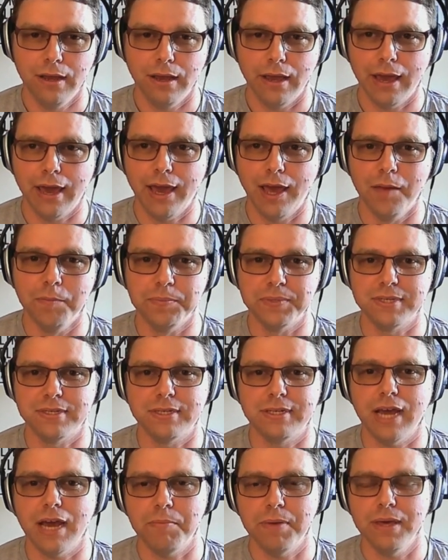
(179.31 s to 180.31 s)
help
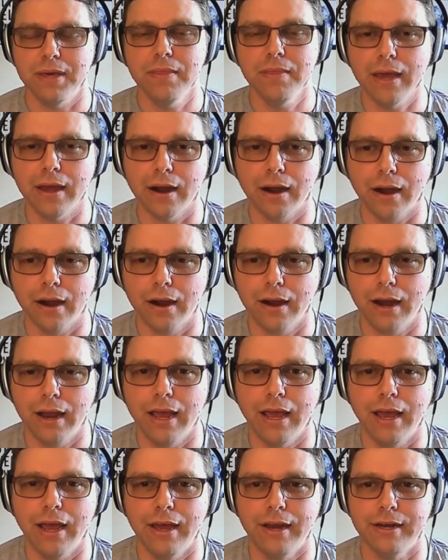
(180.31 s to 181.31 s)
step in there
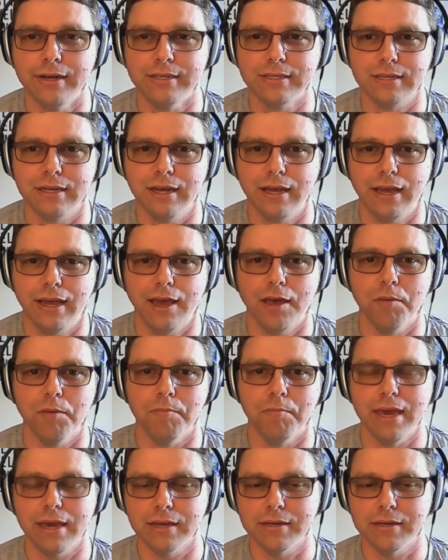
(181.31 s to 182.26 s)
and help make a